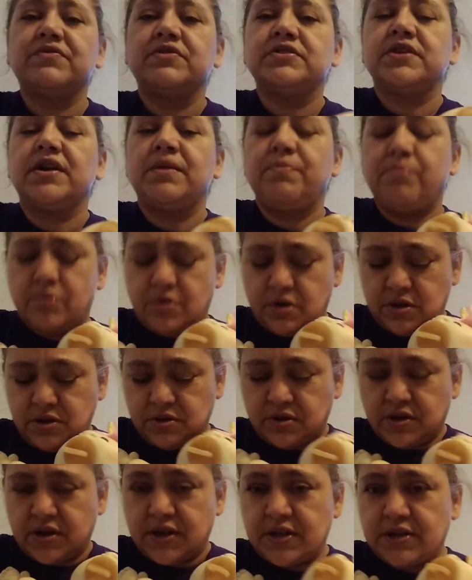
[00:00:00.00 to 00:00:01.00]
have a diaper on,
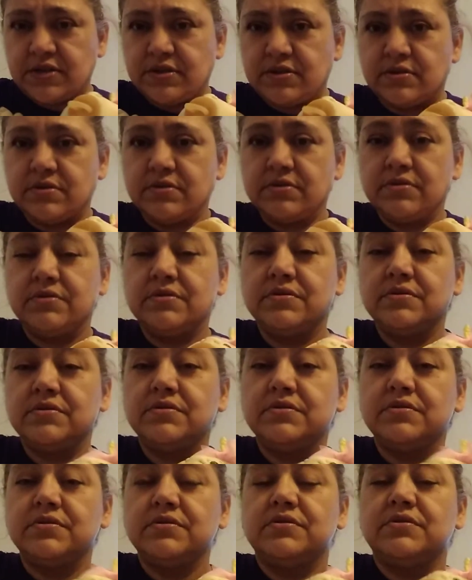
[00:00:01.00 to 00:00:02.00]
you guys.
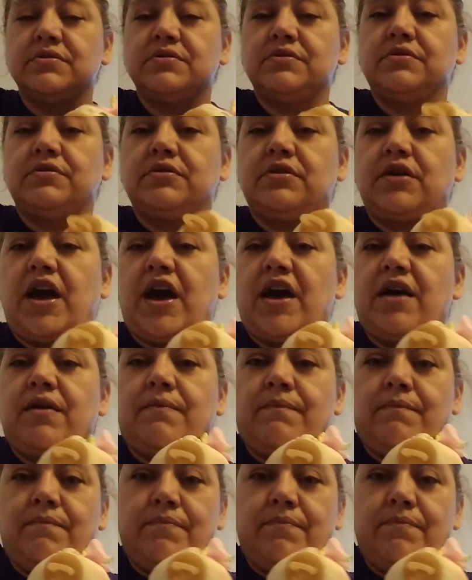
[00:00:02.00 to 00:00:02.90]
Ah.